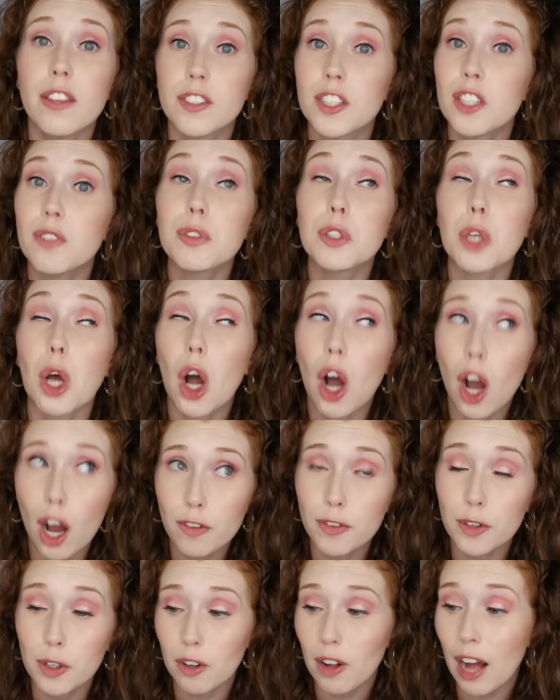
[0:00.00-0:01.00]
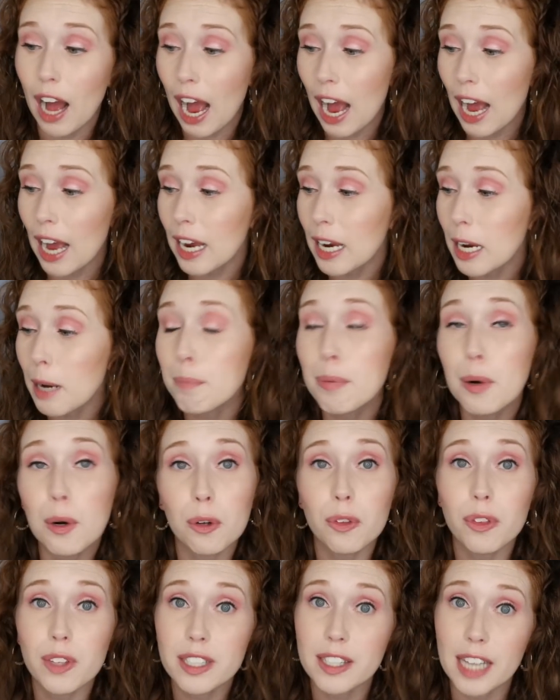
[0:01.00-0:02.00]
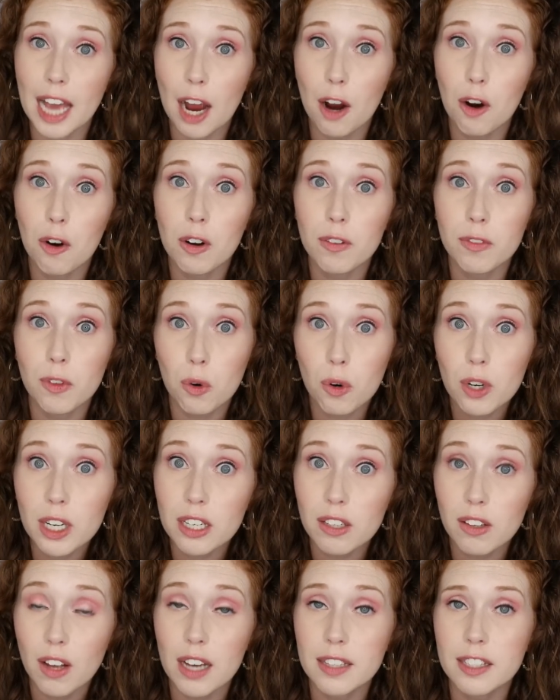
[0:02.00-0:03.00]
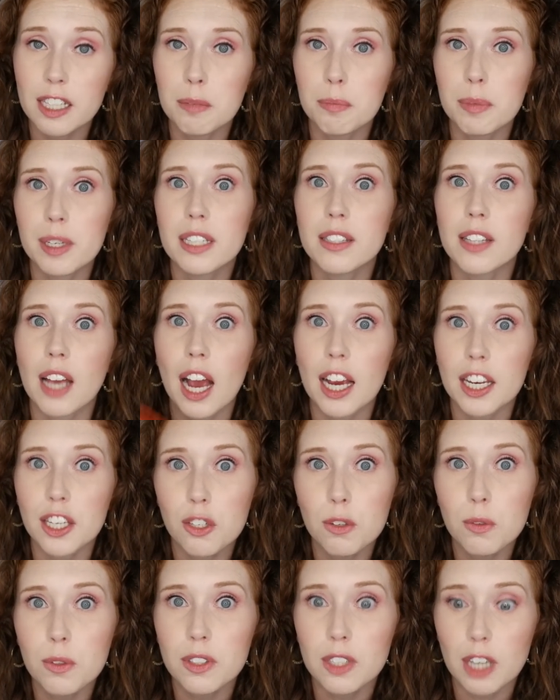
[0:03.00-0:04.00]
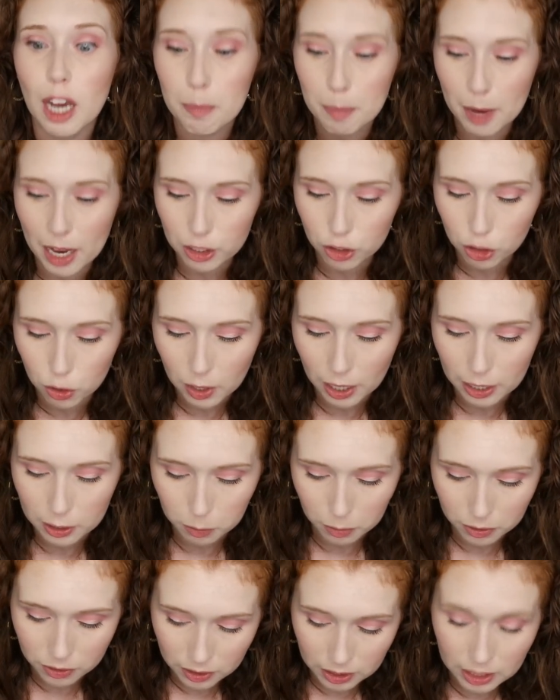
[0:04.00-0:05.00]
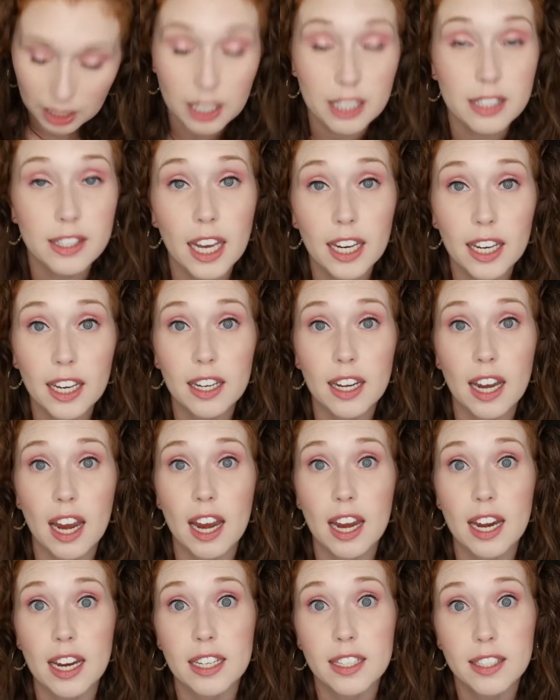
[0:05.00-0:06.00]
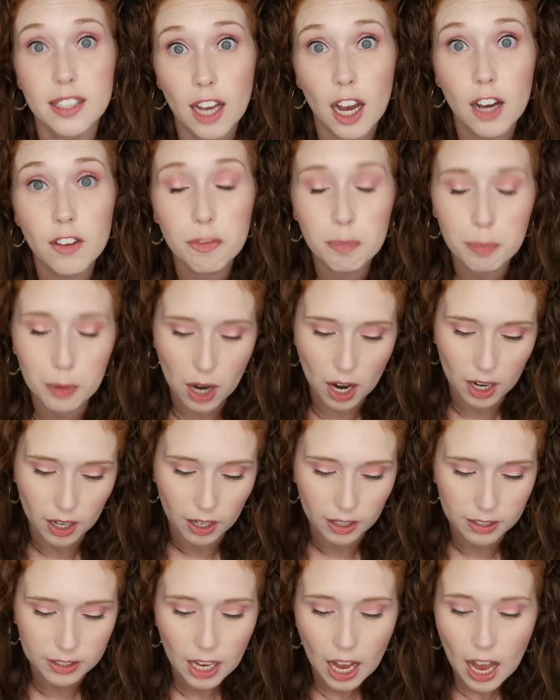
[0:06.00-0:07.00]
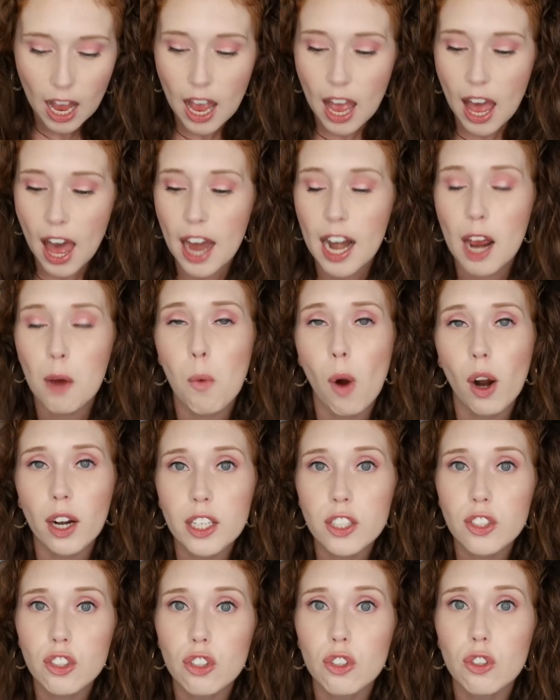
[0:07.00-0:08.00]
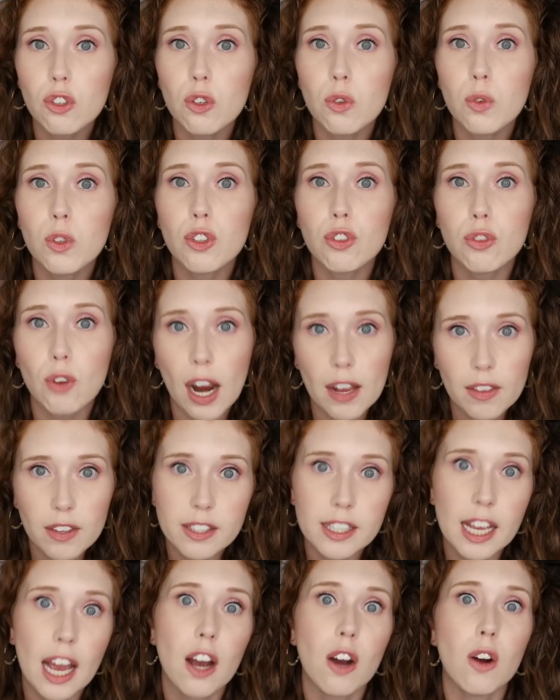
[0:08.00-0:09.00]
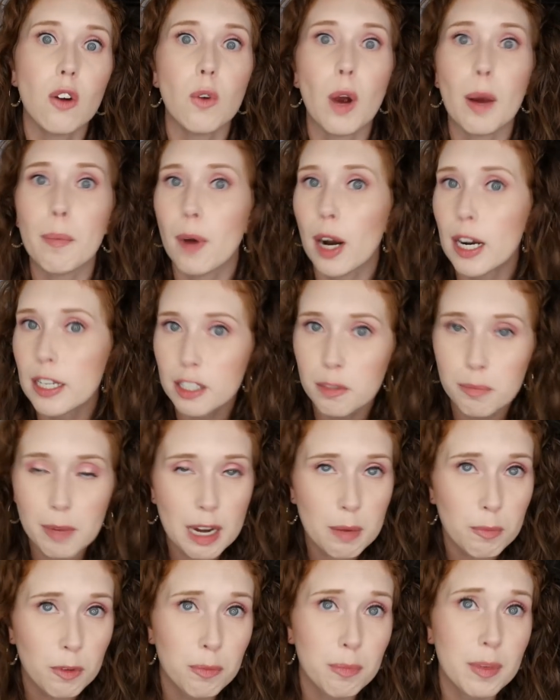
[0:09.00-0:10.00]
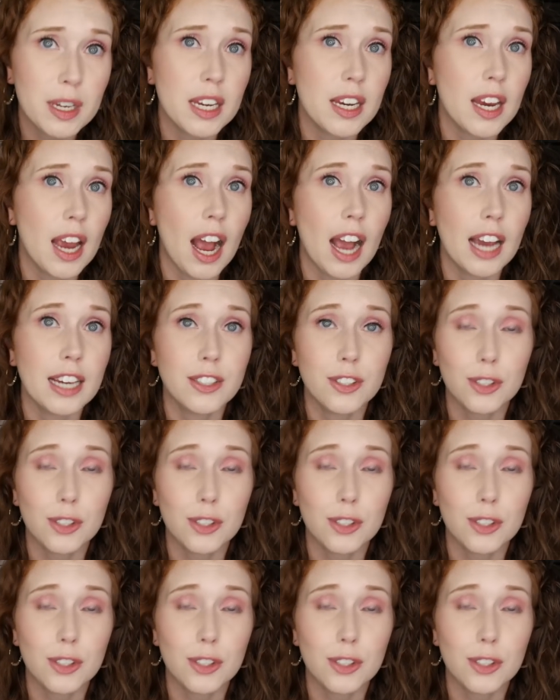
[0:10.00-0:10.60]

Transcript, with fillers: This stuff is awful. I pulled this out of the hoarding closet because I used up, as you guys will see in a second, a Dove product. And I wanted to try this out. I brought it to Maine with me. I